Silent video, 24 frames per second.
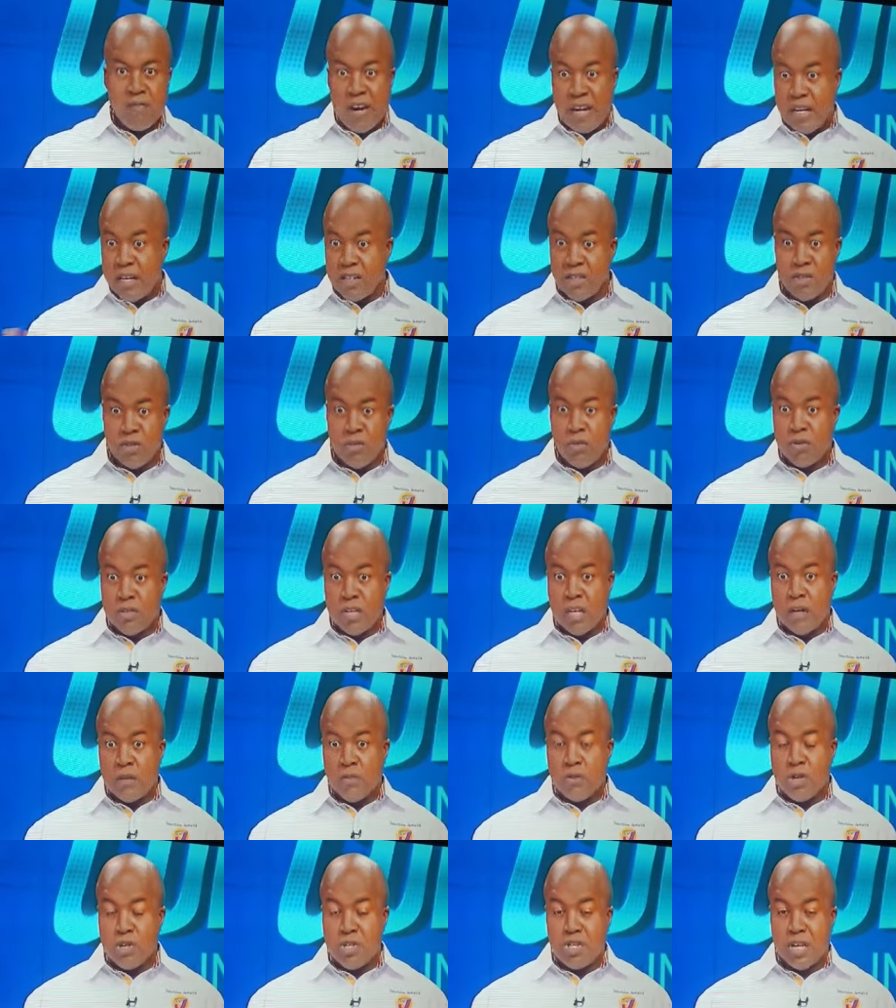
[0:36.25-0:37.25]
but were
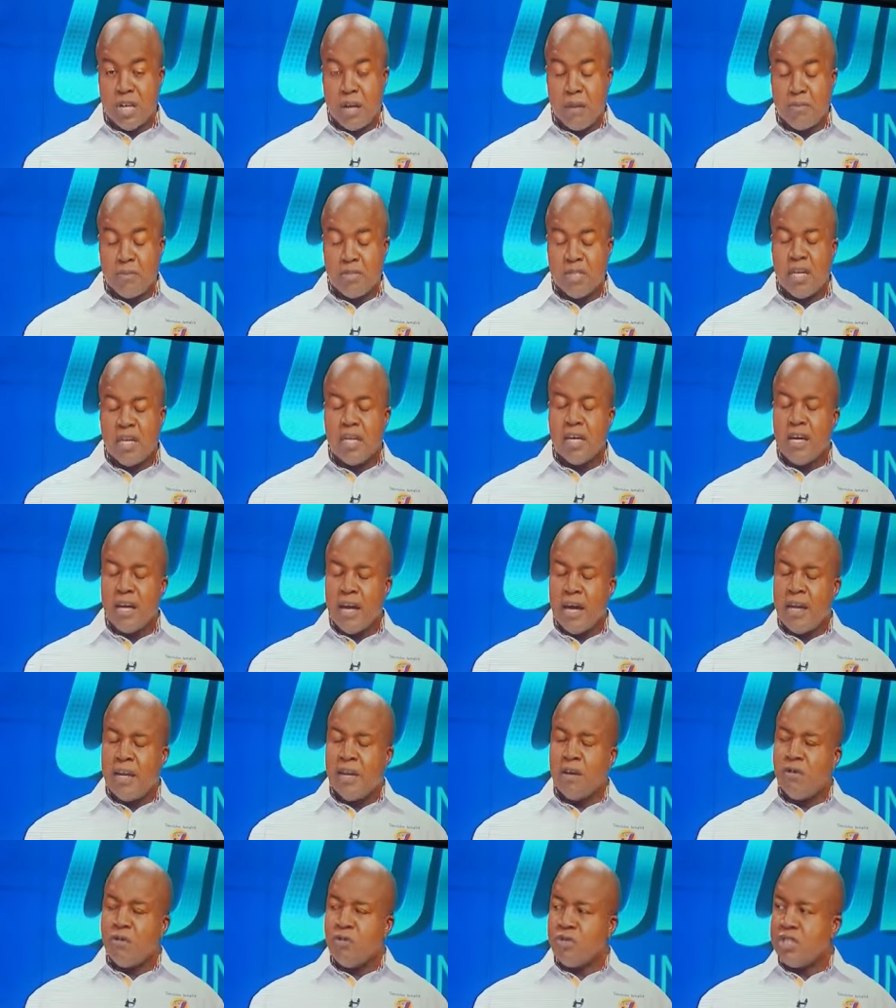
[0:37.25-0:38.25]
instead greeted by the sad
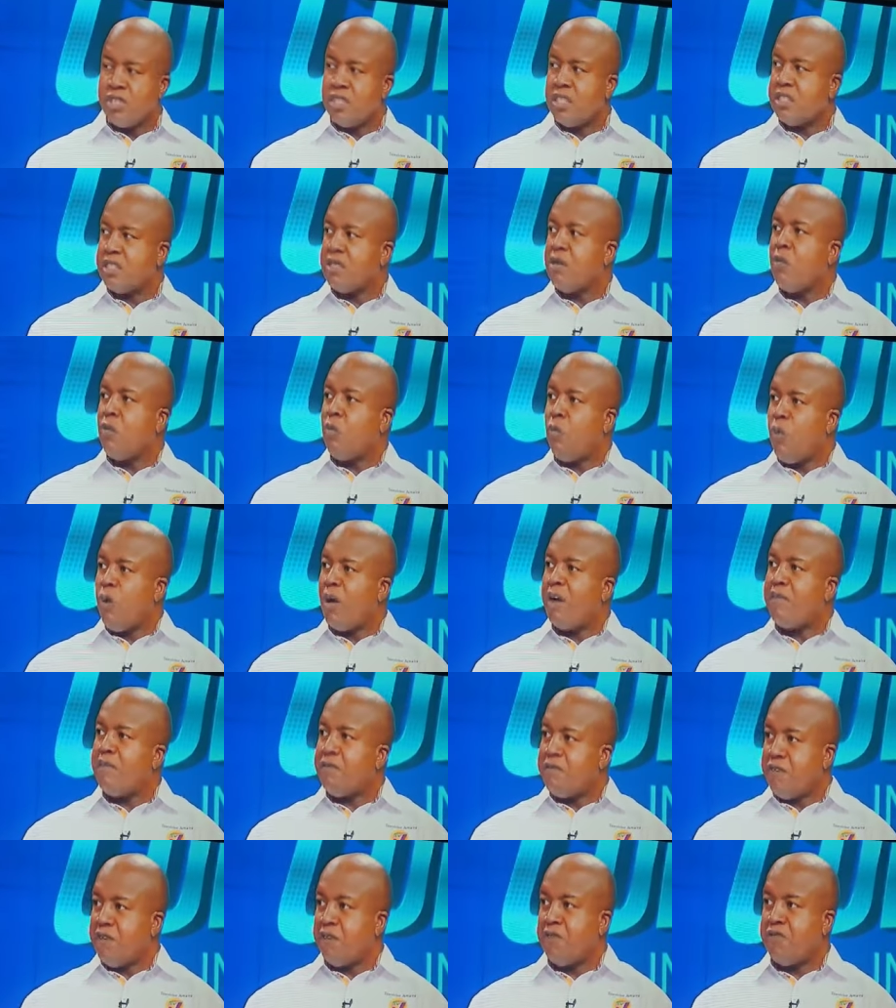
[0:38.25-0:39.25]
news of his passing.